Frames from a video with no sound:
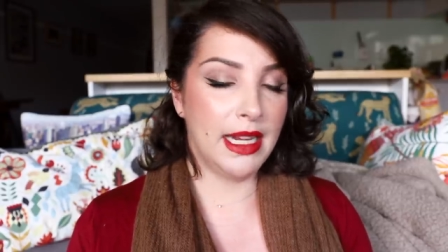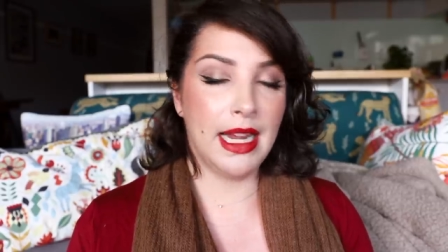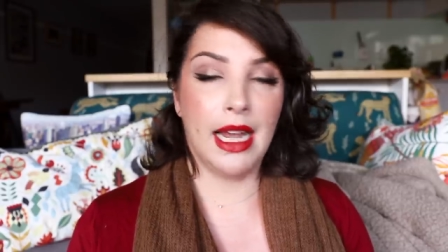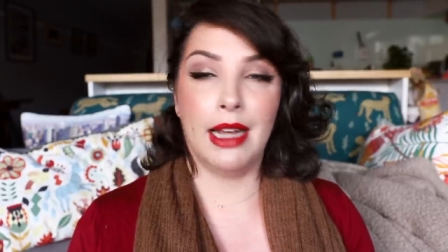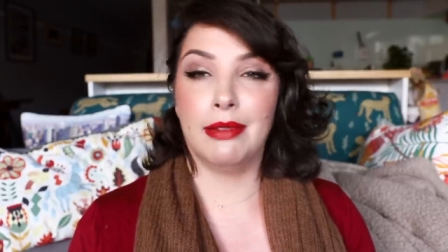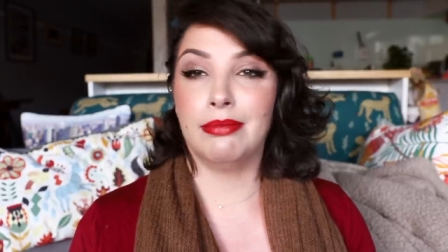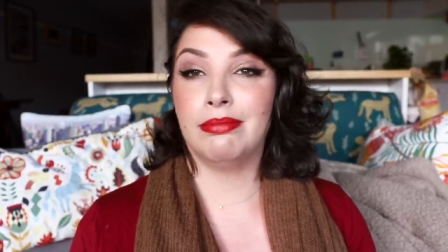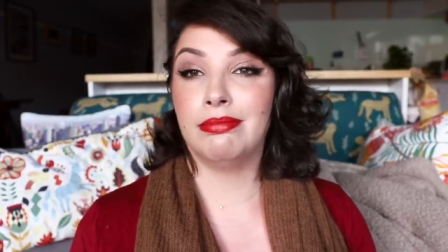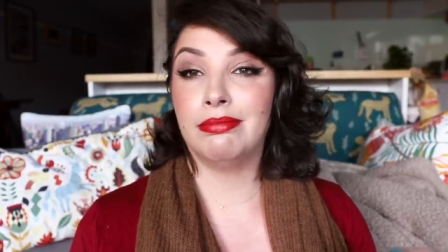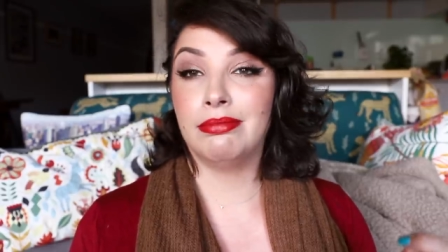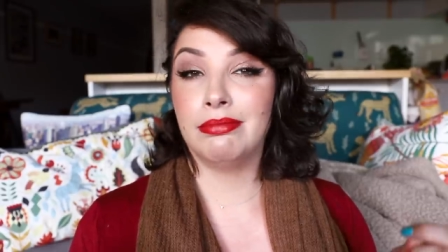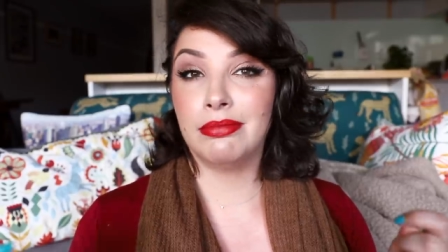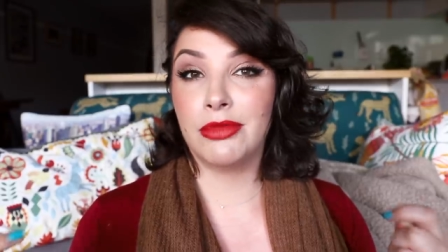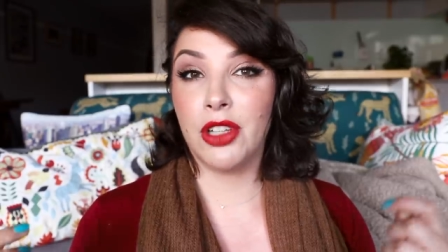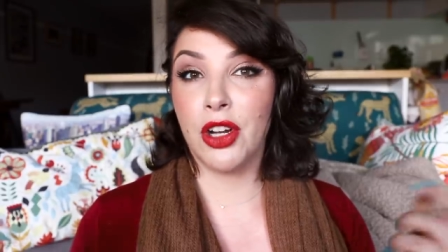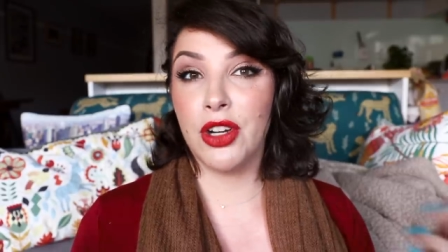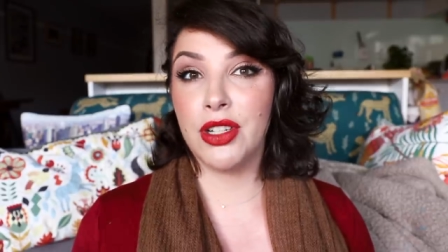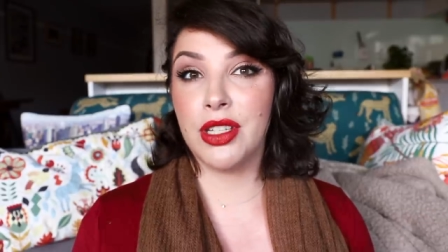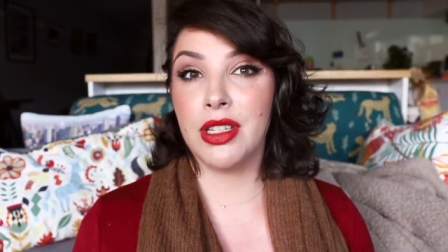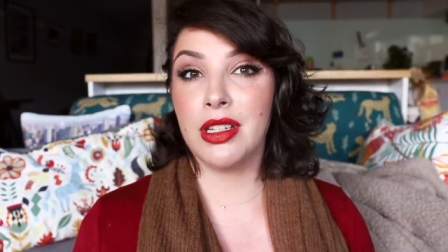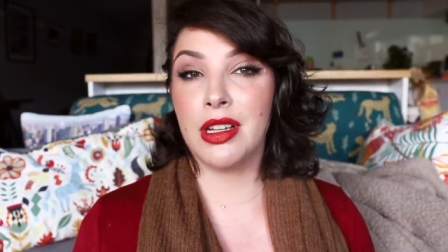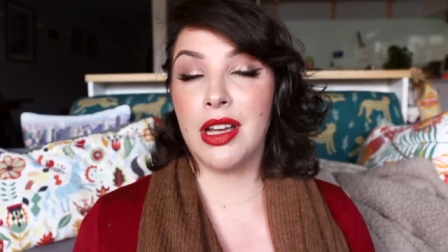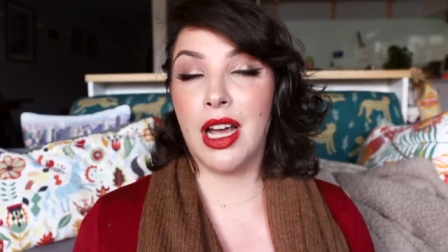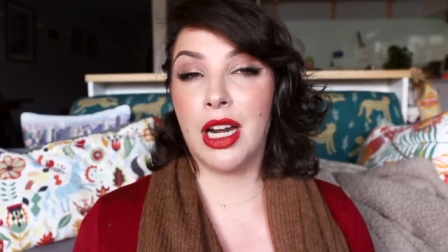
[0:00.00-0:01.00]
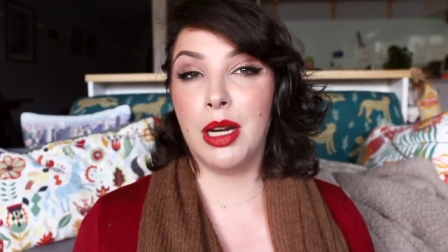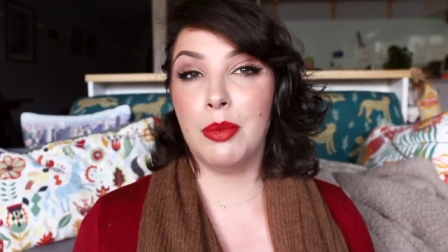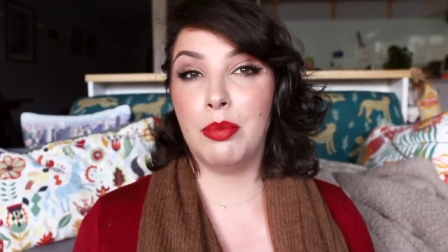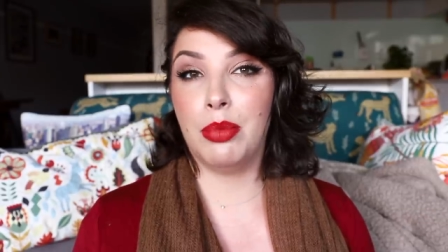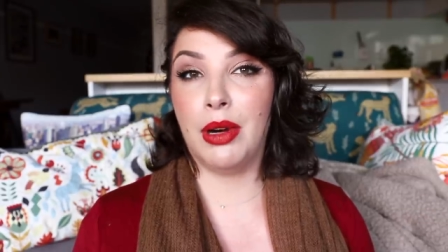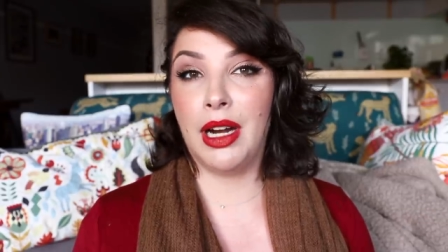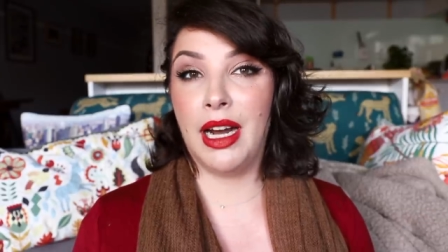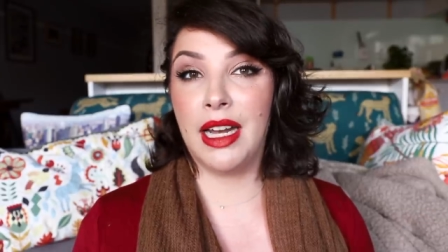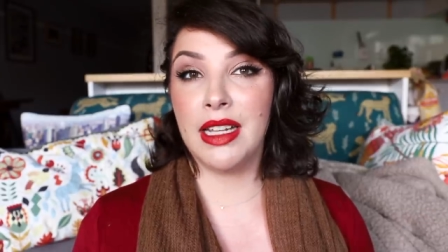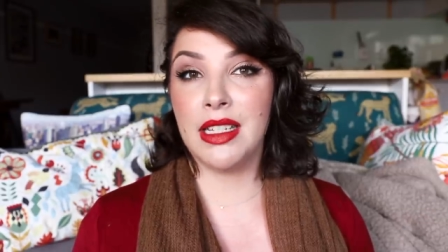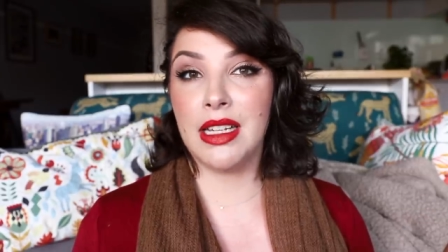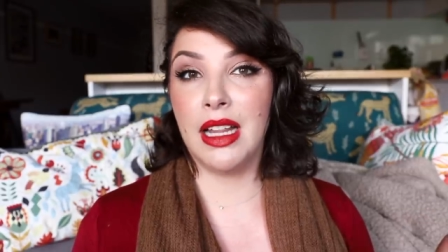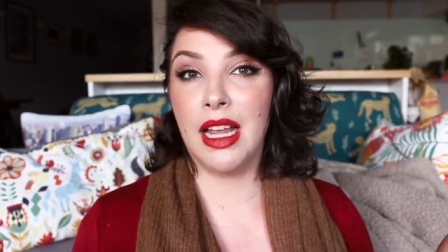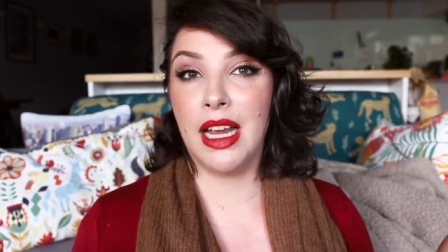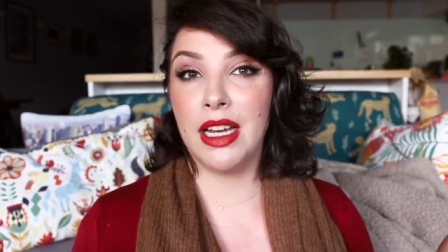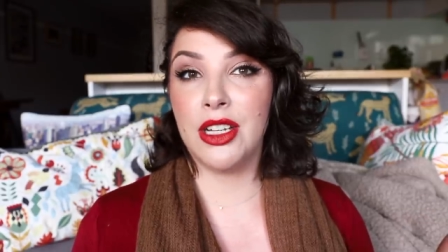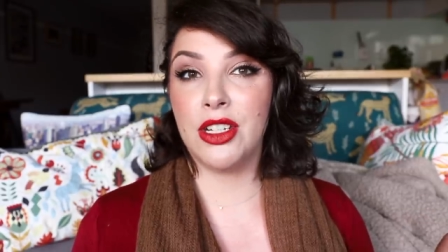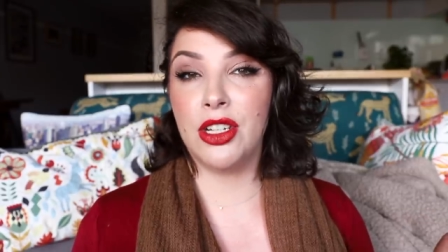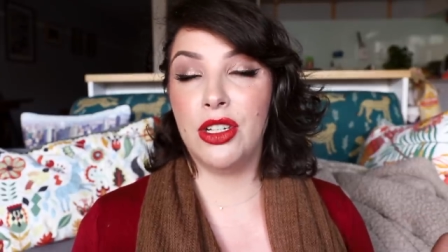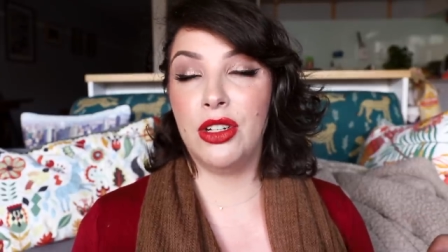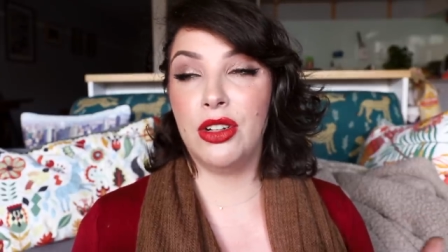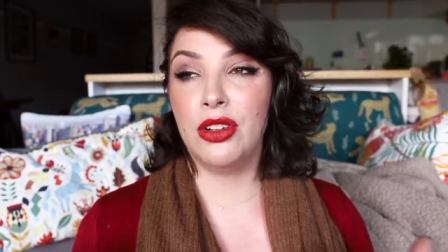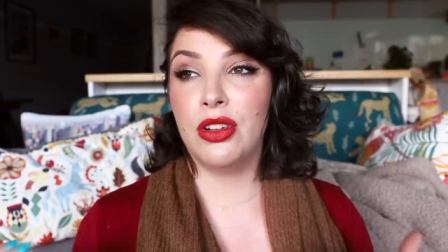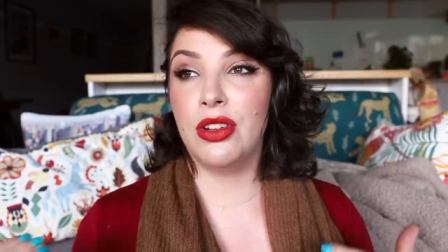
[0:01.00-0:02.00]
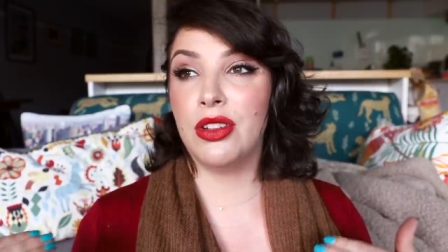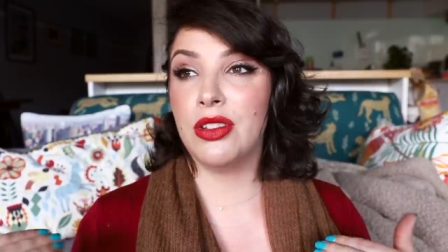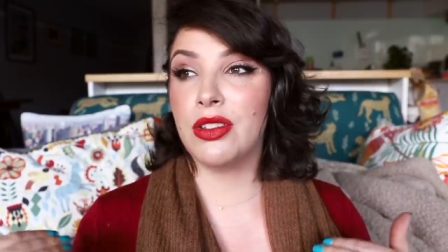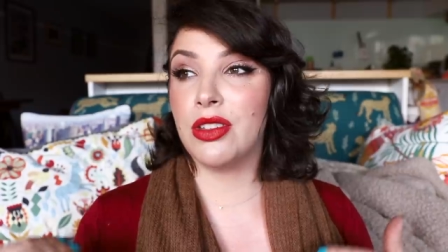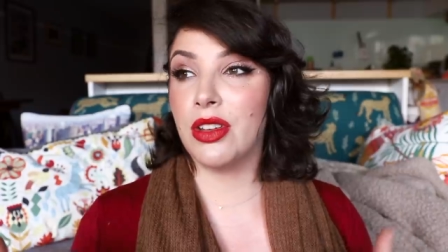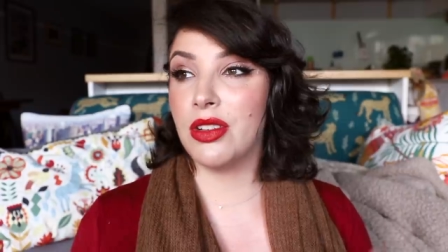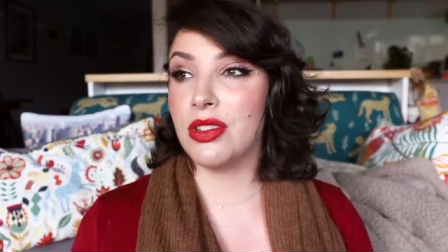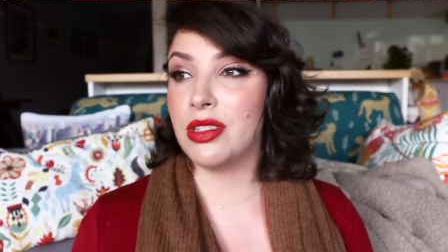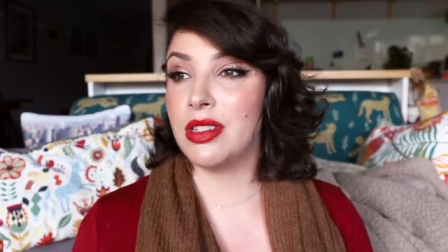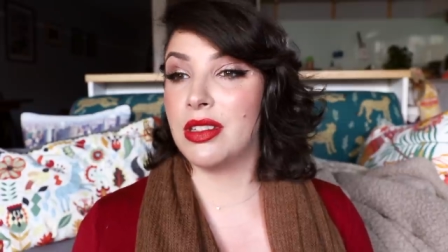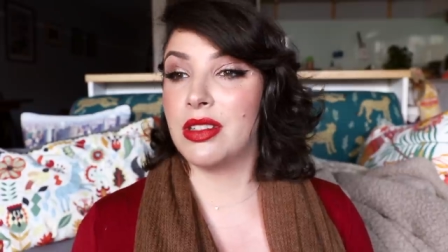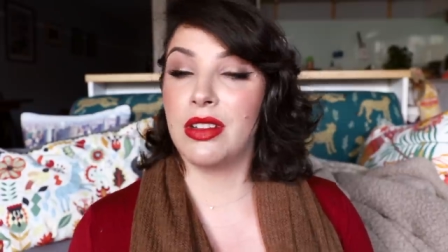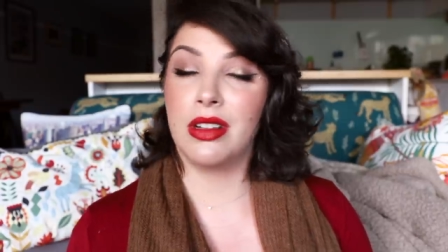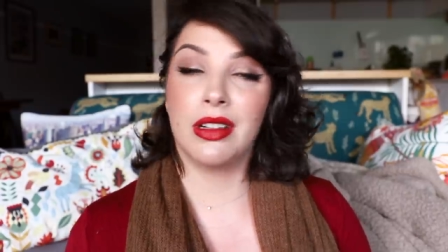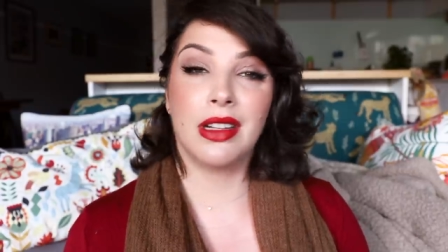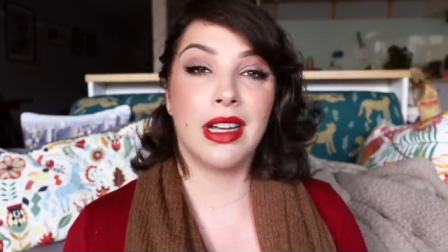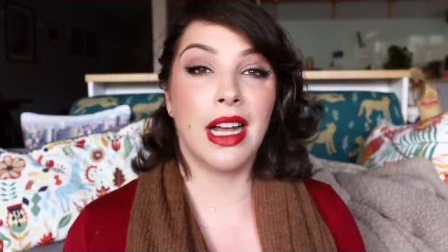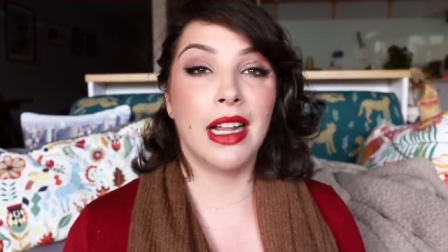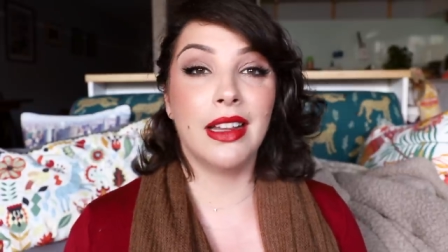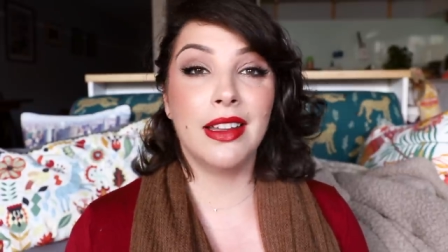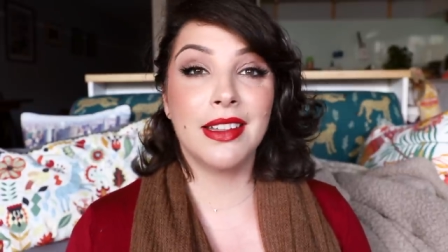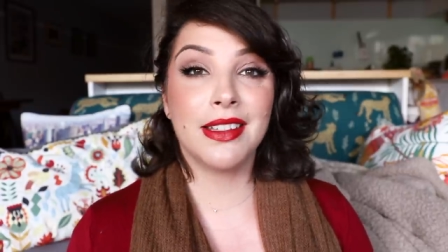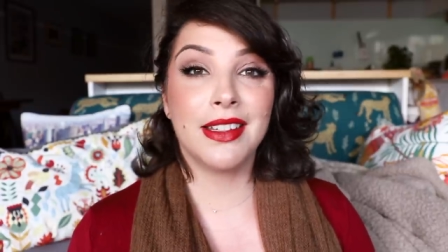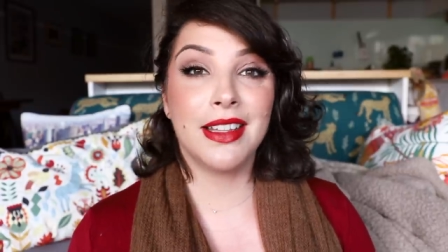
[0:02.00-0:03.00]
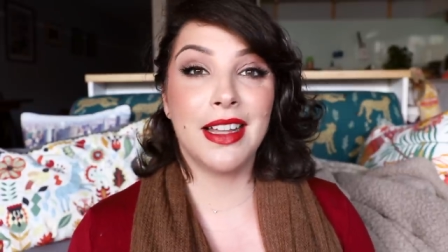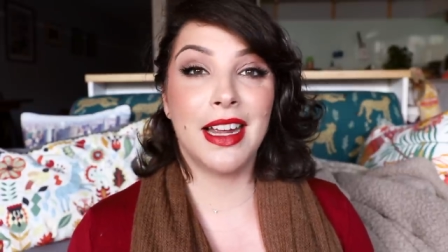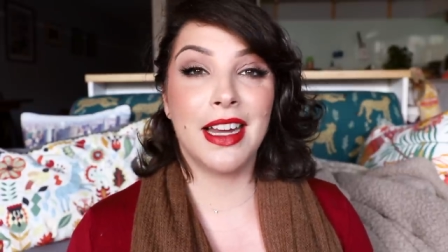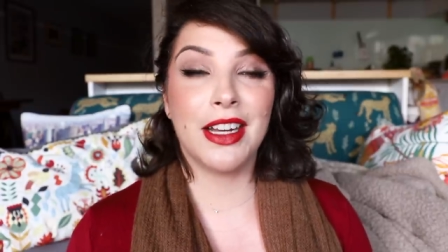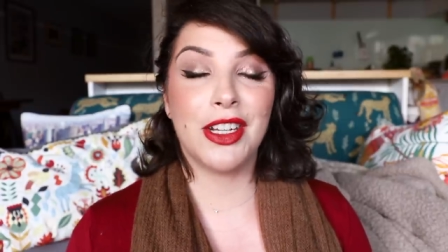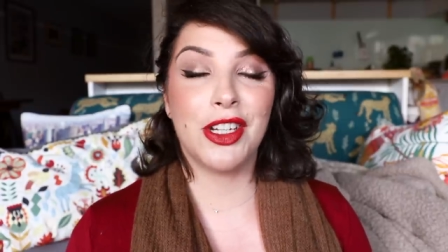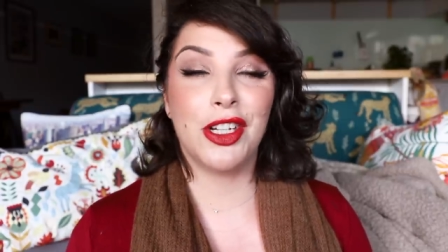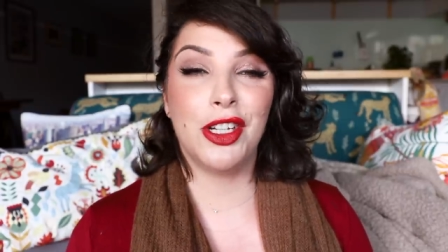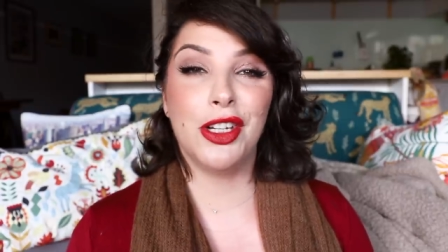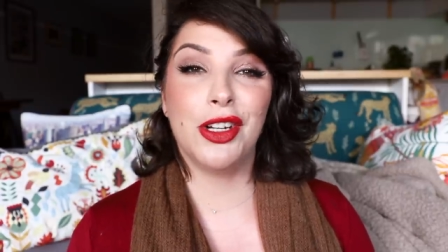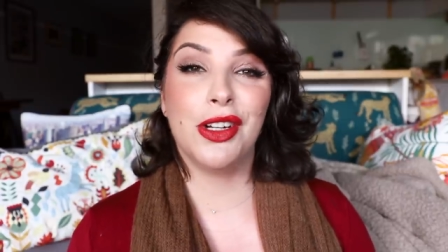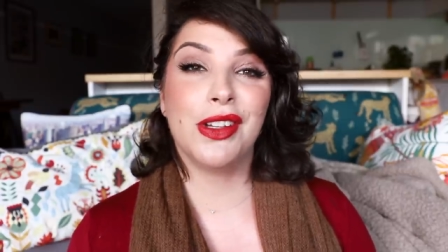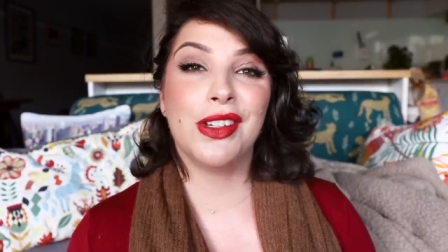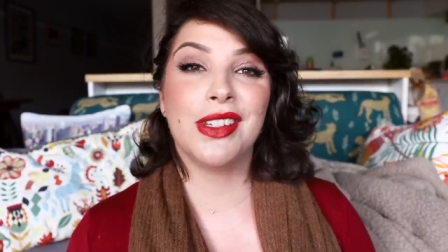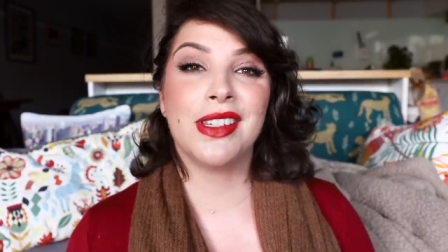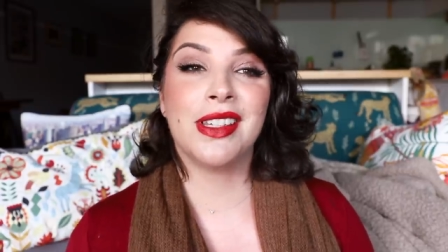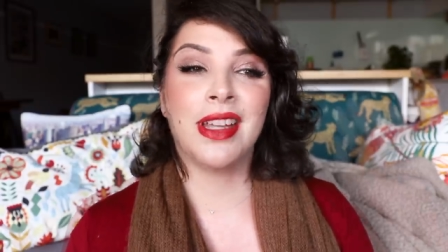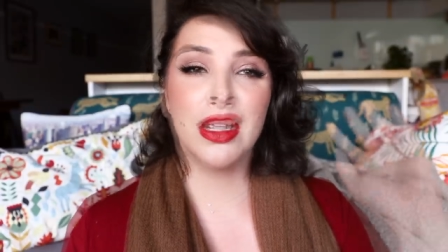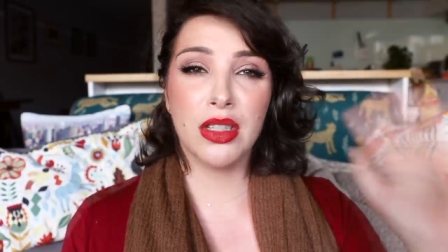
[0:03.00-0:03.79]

yeah, those are the kind of brands I like to use. Those are the sort of colors I like to use.